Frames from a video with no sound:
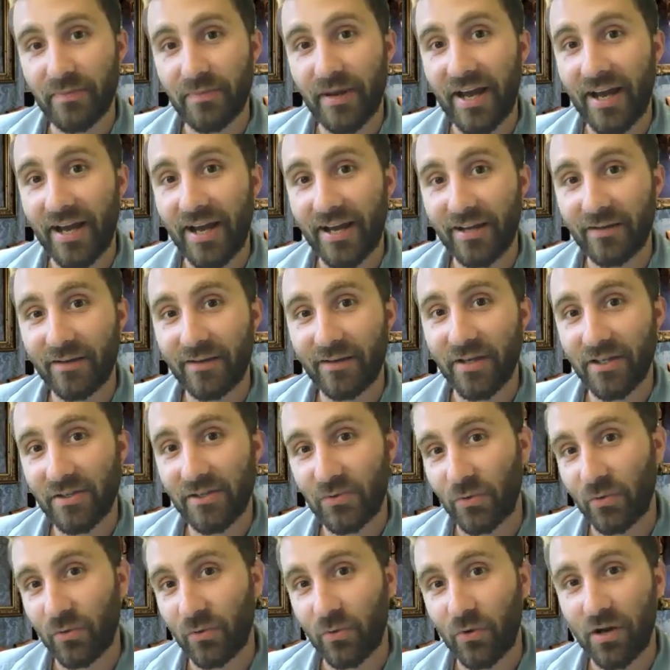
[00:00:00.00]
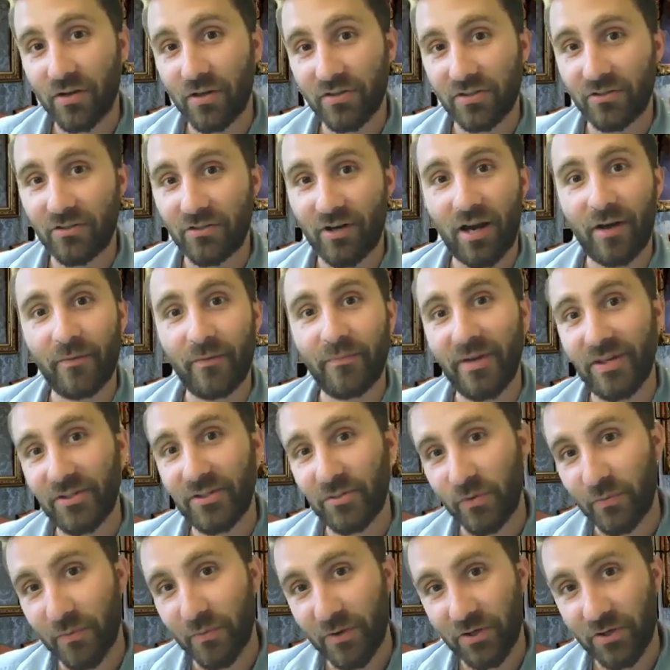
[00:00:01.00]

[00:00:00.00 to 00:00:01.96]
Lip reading: Back mixed with Wallace and Gromit mixed with